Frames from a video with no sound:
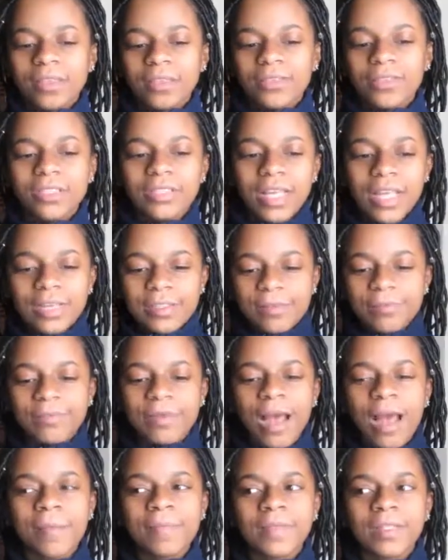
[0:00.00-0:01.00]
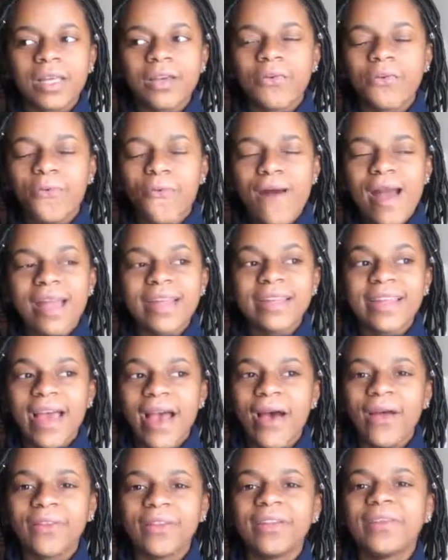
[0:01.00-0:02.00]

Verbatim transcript: just take some time to like wind down.